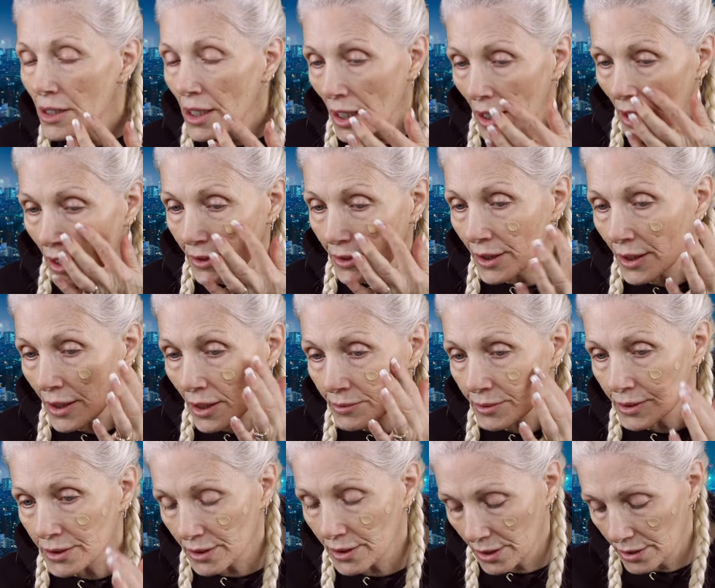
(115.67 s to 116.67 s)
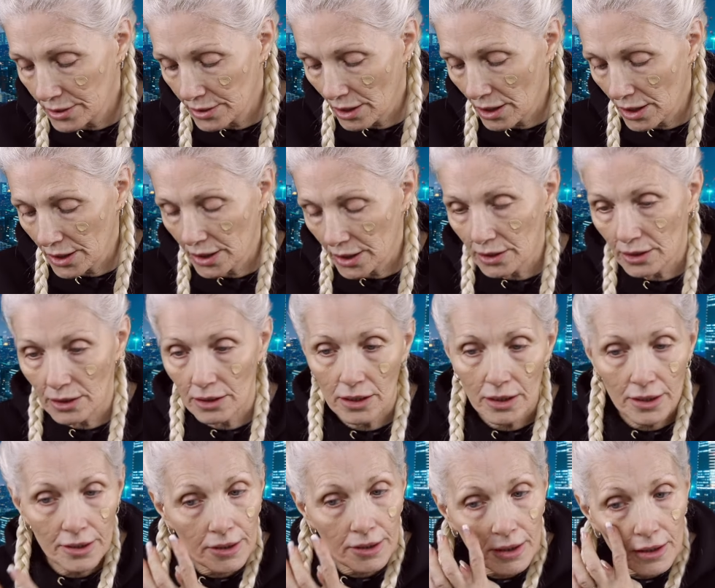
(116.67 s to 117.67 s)
And then I'm just going to dot it
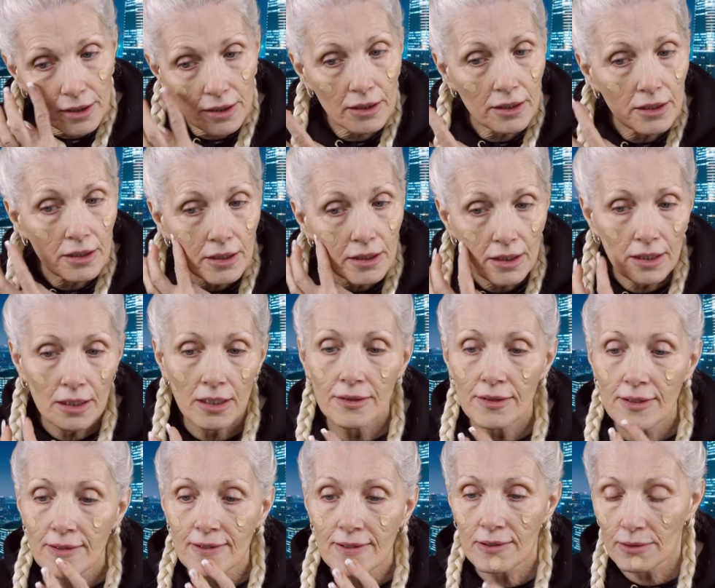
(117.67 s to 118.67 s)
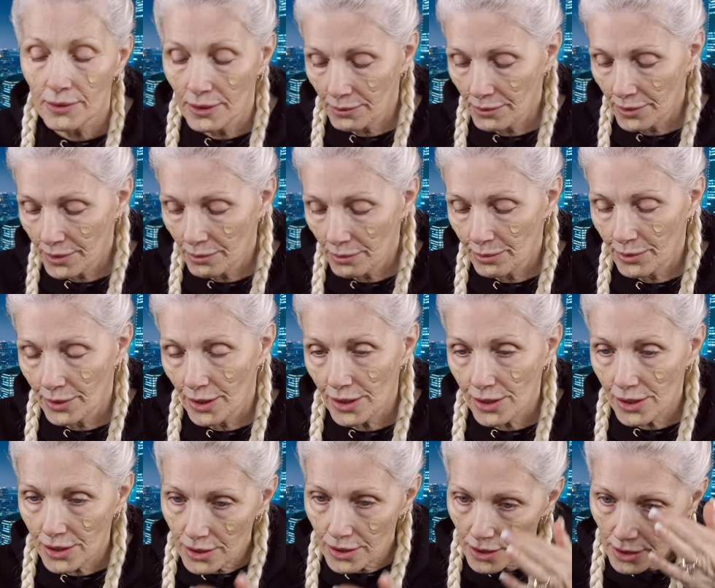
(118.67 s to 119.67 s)
on and then go in with a
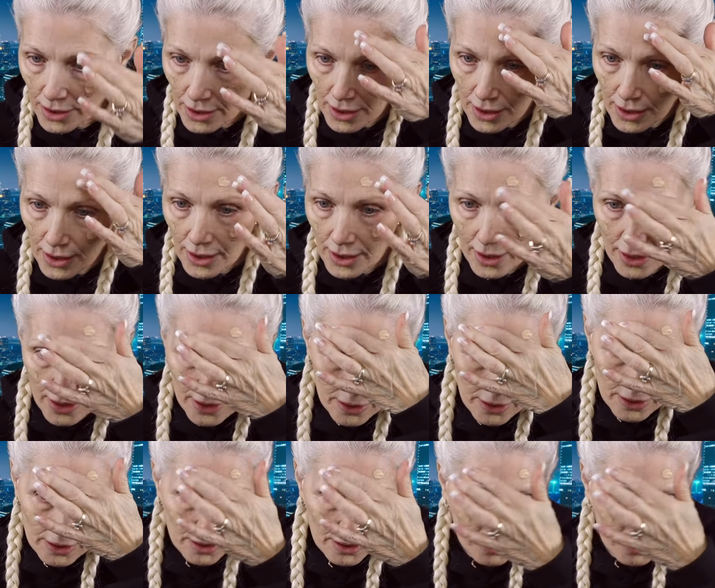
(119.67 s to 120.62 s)
brush. And